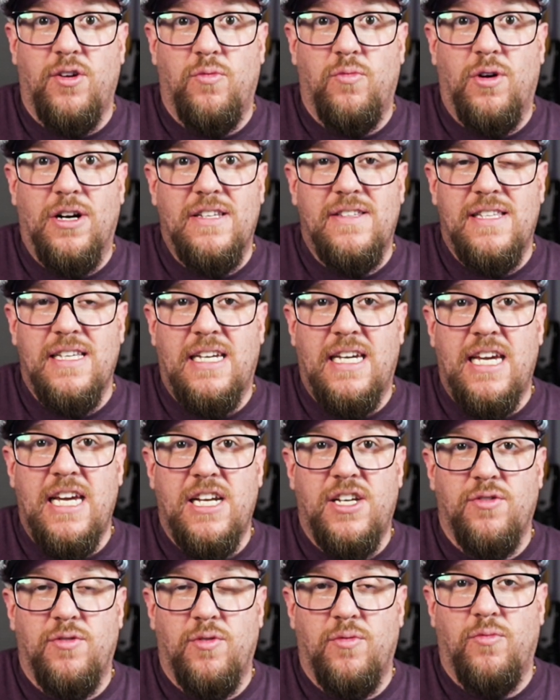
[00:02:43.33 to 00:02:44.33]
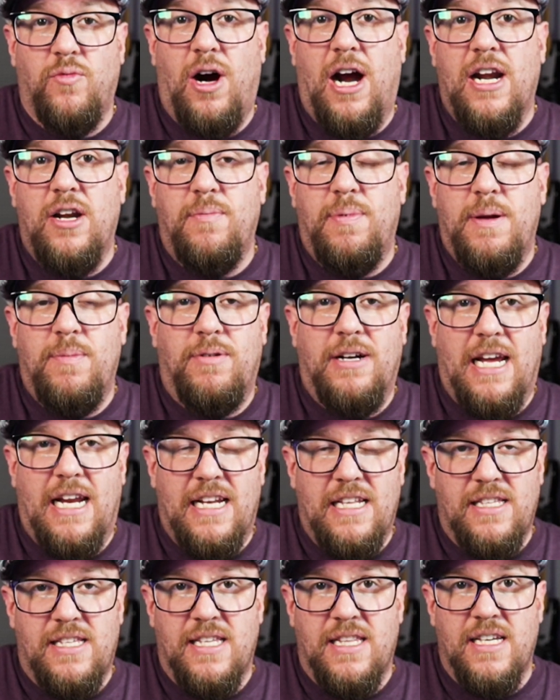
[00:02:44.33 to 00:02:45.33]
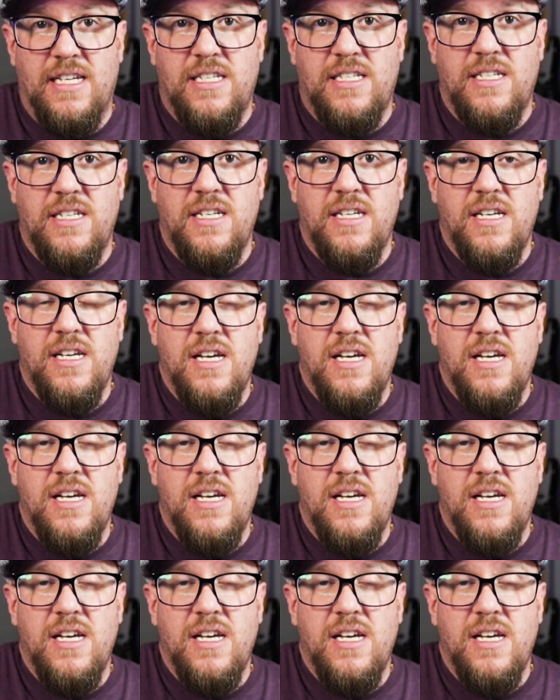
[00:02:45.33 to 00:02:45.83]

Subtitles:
what is the key to it? Why do people get into this?